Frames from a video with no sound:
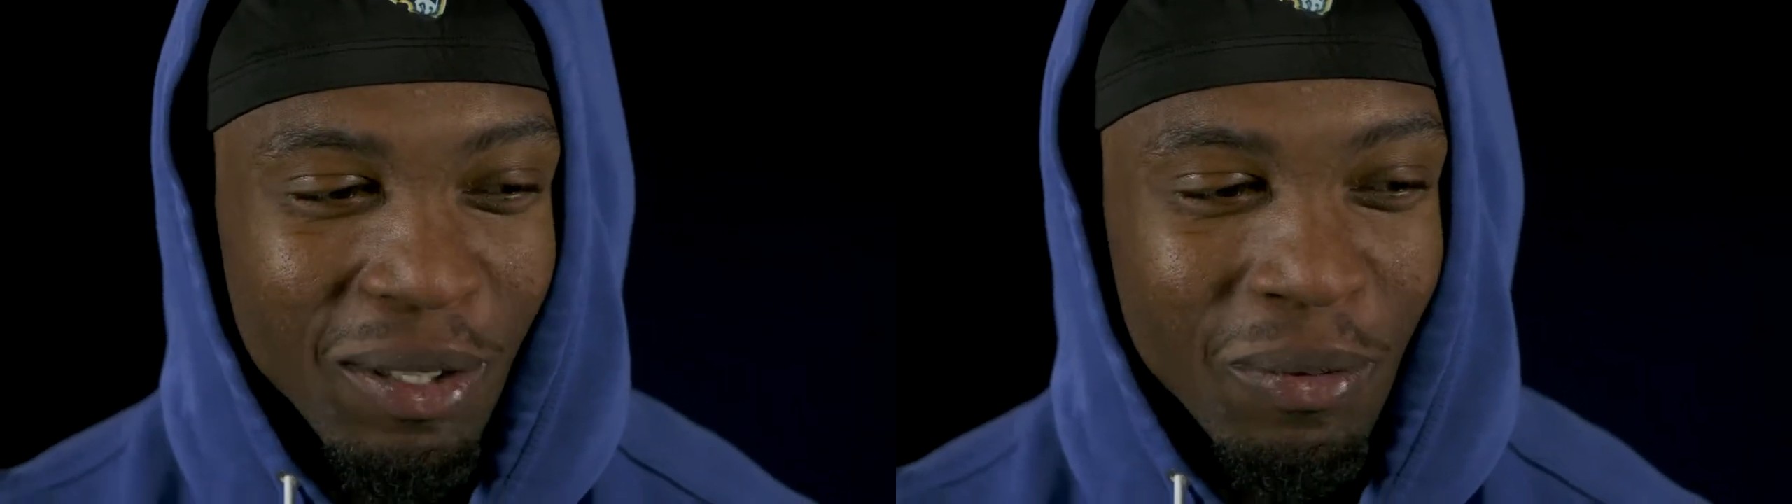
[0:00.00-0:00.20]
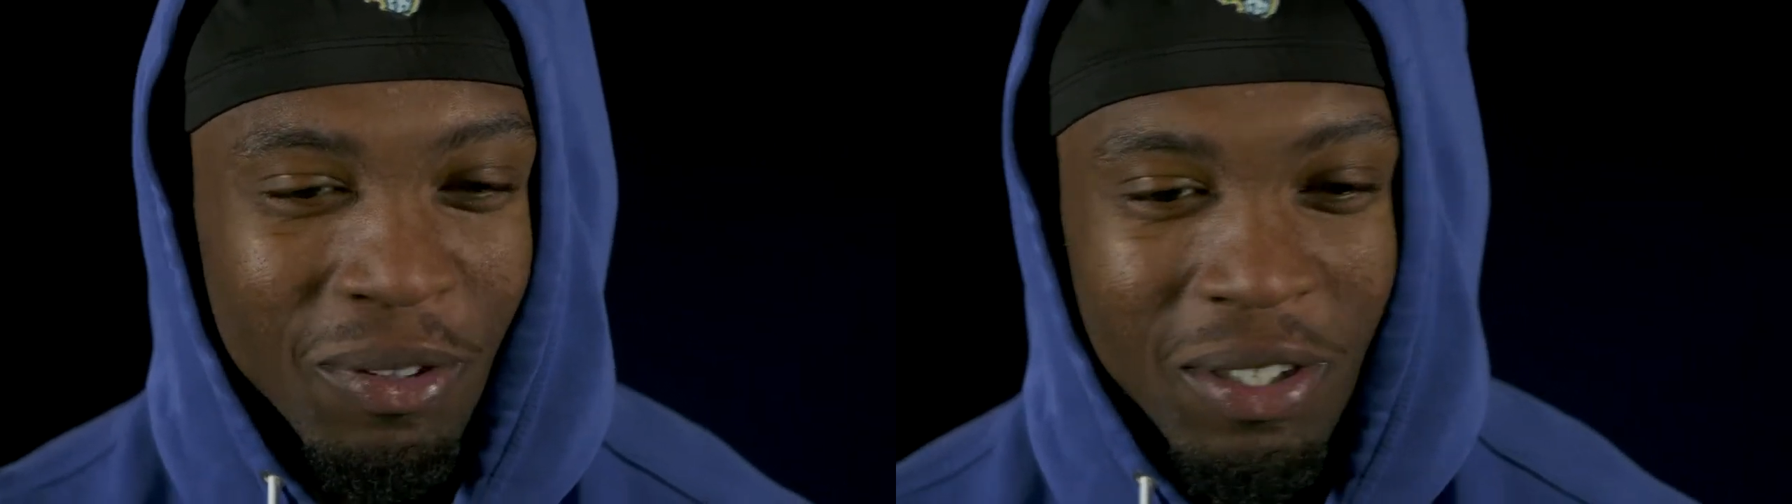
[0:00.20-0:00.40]

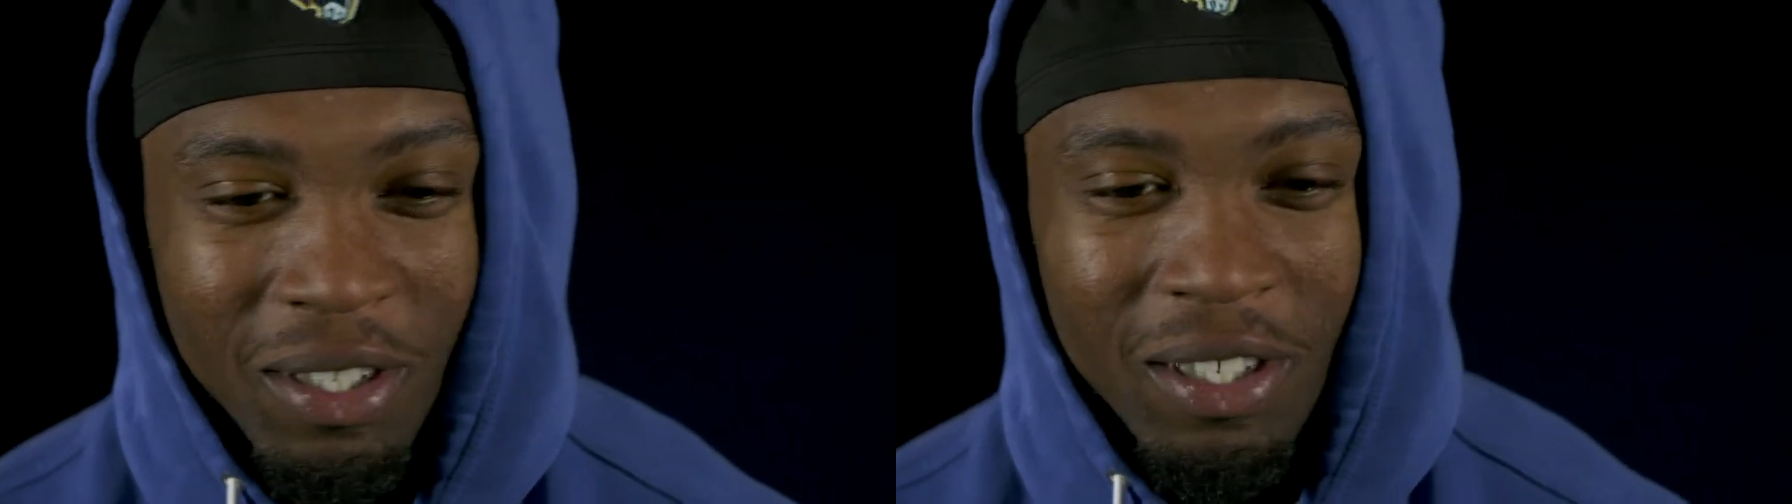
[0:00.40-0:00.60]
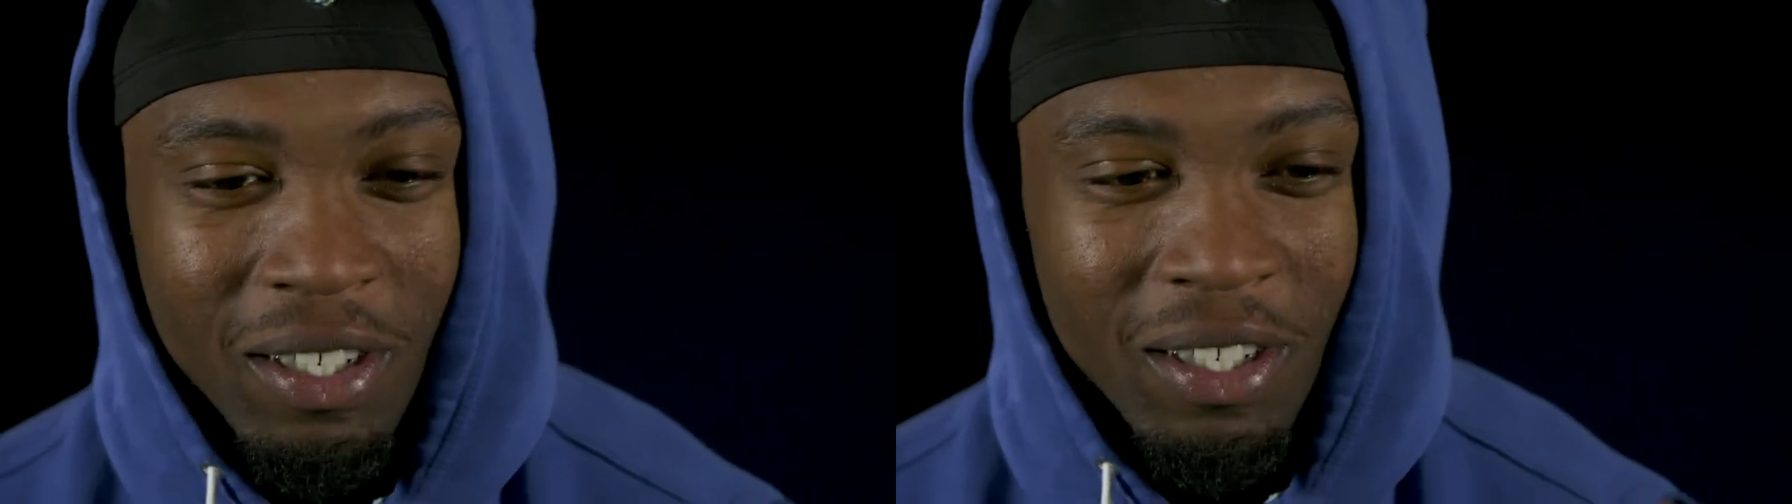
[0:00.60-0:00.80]
So,
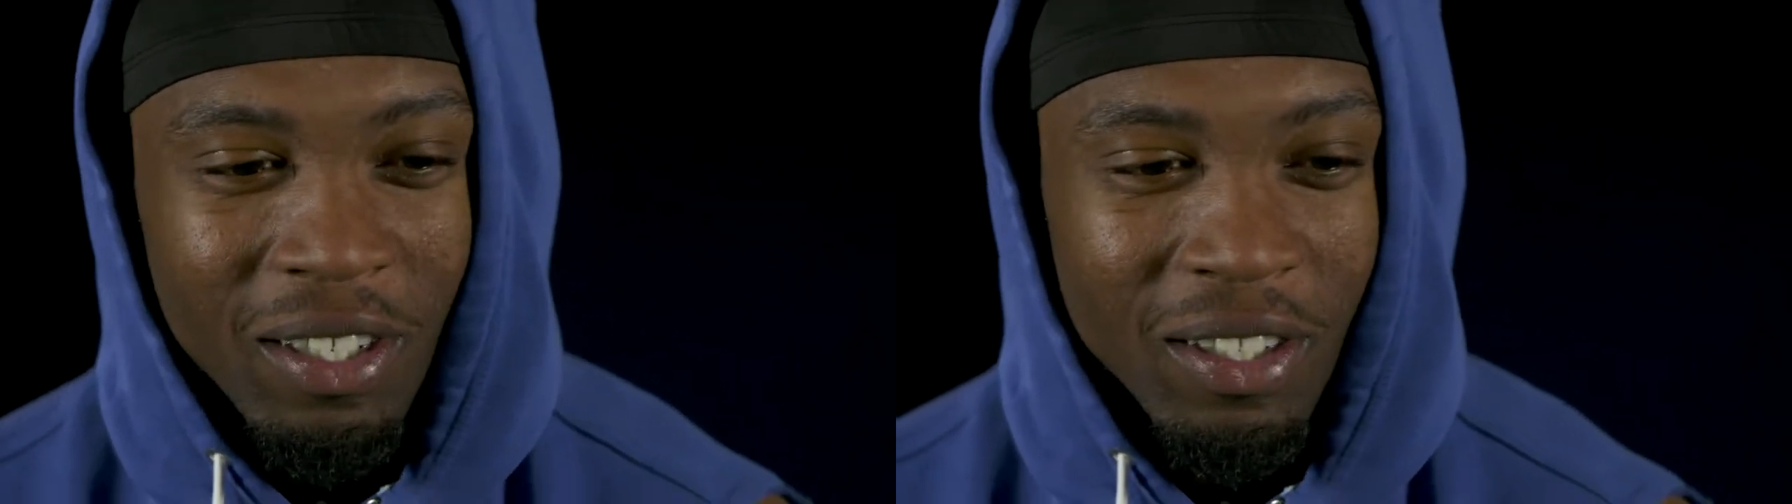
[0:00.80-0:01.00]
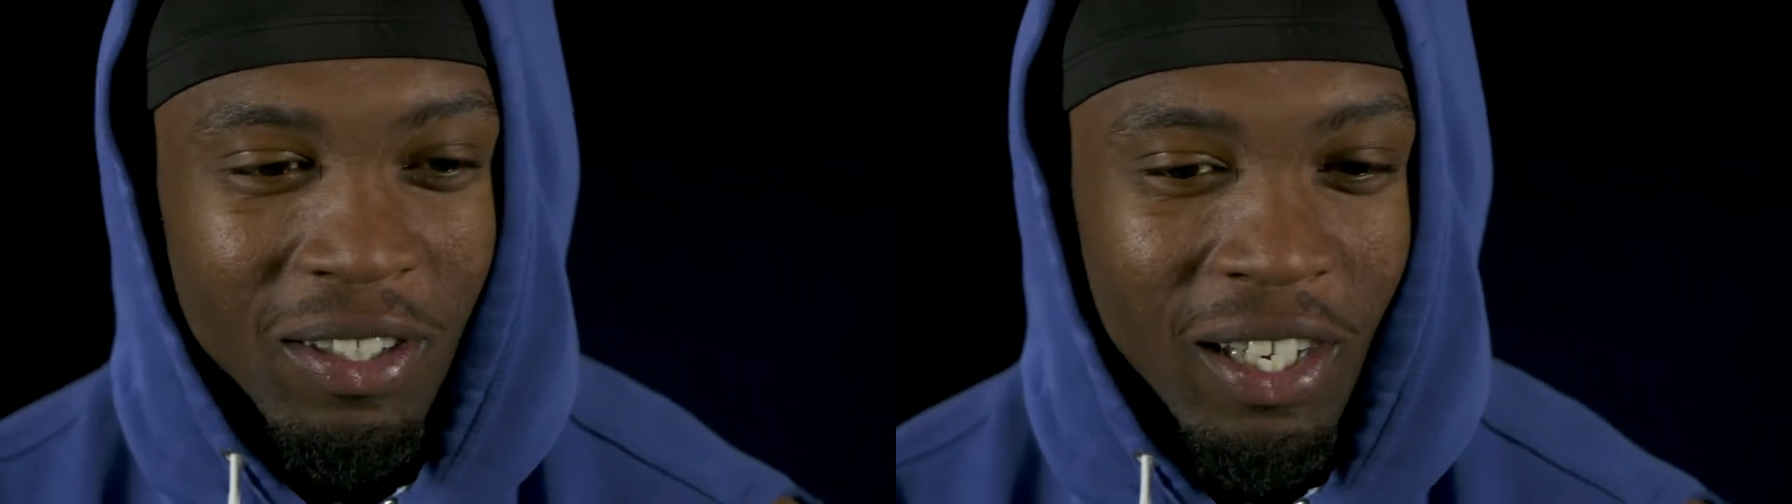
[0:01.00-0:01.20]

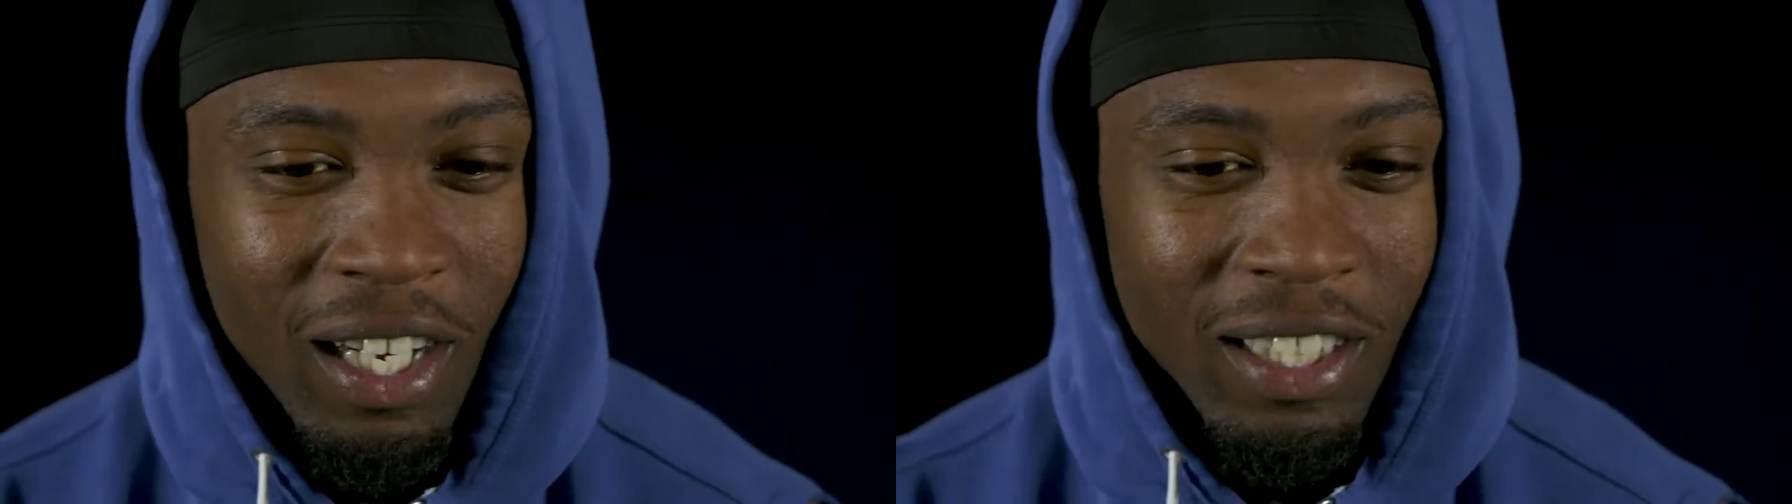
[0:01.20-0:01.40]
you know,